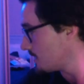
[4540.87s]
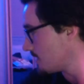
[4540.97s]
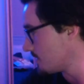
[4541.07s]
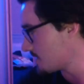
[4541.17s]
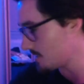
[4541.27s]

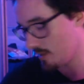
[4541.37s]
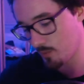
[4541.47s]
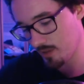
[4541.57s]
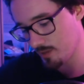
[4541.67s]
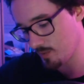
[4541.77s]
This is another
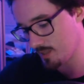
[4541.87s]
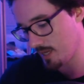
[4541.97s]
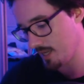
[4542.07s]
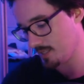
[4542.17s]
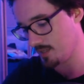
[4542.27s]
one of those ones I
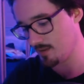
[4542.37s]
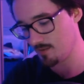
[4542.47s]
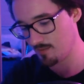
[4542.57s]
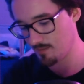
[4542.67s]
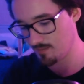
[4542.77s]
had to
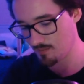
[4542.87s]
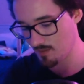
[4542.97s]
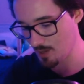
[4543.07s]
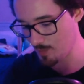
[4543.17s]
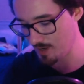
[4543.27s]

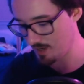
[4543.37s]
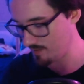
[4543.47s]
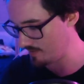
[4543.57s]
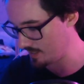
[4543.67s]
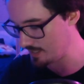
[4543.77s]
open in
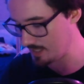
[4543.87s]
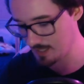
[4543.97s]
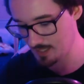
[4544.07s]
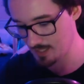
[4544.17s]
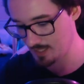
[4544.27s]

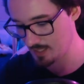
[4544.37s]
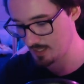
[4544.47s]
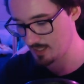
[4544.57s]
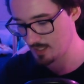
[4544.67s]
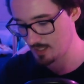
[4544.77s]
advance,
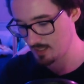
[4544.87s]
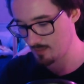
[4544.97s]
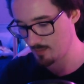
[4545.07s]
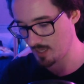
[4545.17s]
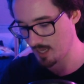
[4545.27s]

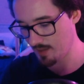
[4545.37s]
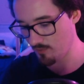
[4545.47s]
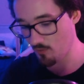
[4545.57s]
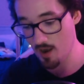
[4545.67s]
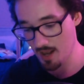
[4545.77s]
but I
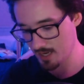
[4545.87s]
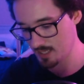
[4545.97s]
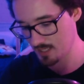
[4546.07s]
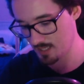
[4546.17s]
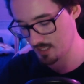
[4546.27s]
haven't read
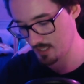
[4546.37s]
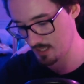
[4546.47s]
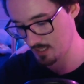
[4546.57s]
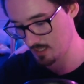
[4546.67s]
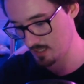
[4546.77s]
it.
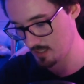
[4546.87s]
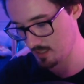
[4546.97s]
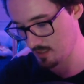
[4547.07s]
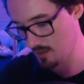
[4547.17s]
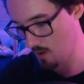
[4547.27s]

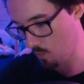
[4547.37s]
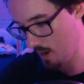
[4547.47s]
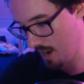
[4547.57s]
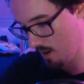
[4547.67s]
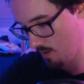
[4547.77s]
Oh
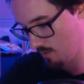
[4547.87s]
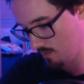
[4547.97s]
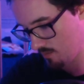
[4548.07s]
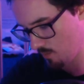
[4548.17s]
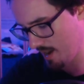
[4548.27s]
wow!
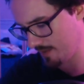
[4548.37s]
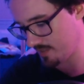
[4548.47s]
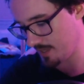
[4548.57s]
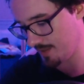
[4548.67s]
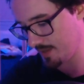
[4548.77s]
Wait, I've
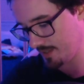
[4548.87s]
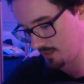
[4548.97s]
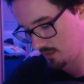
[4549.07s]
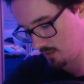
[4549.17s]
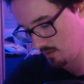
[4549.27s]
seen this.